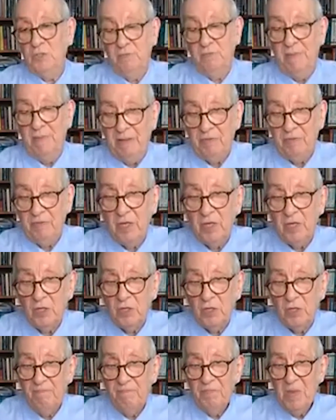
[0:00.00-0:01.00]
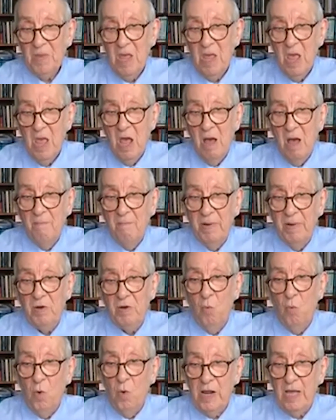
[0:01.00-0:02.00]
about this. But
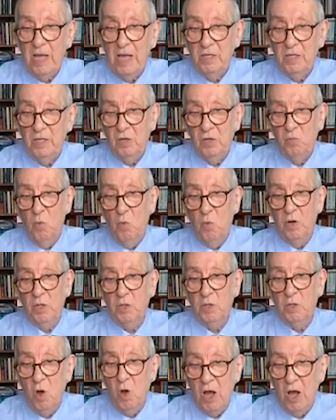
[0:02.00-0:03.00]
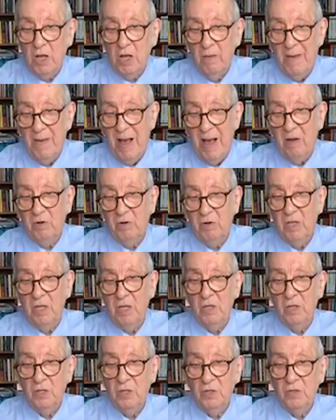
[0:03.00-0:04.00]
what I did want to talk about
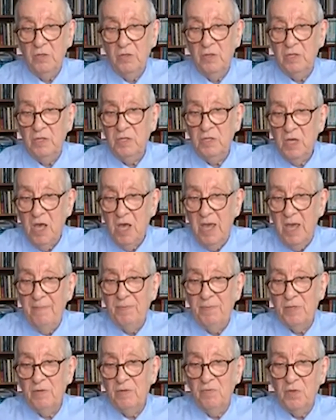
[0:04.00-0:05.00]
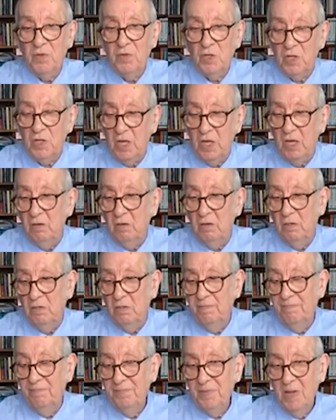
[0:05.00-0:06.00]
is the types of
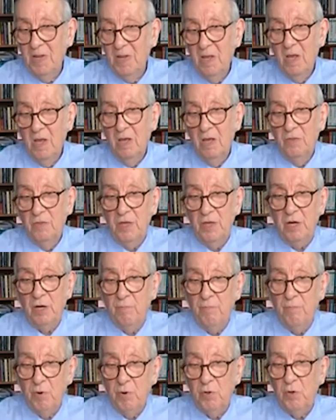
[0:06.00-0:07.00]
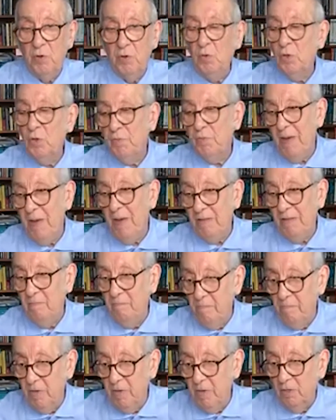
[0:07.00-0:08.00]
steel that are produced by the
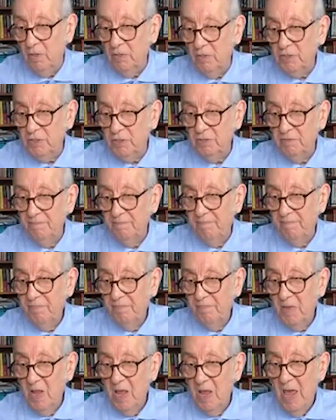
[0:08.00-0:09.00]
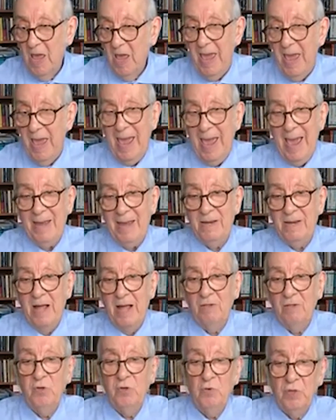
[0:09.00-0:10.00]
mills. And
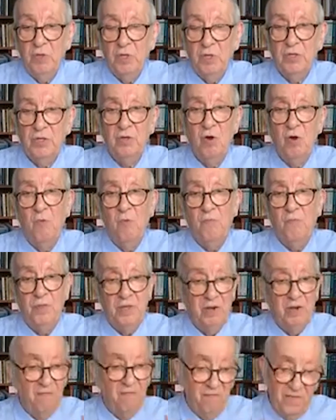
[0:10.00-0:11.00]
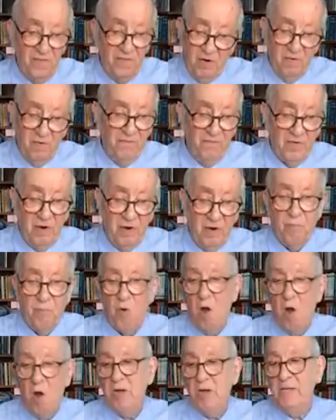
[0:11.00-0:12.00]
I'll do this hopefully in a very, very
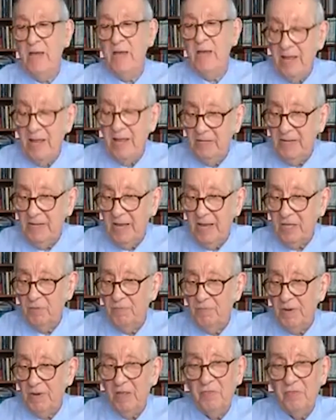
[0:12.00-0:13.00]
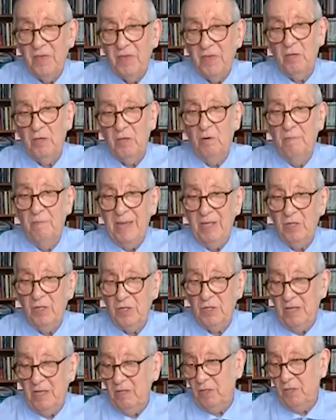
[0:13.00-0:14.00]
broad context, but I think it'll make
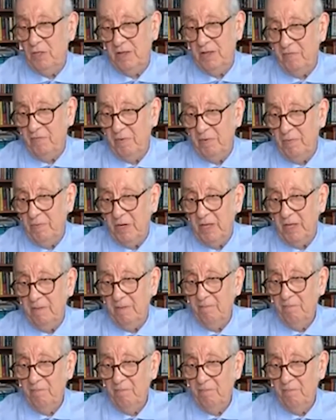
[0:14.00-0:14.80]
sense to everybody.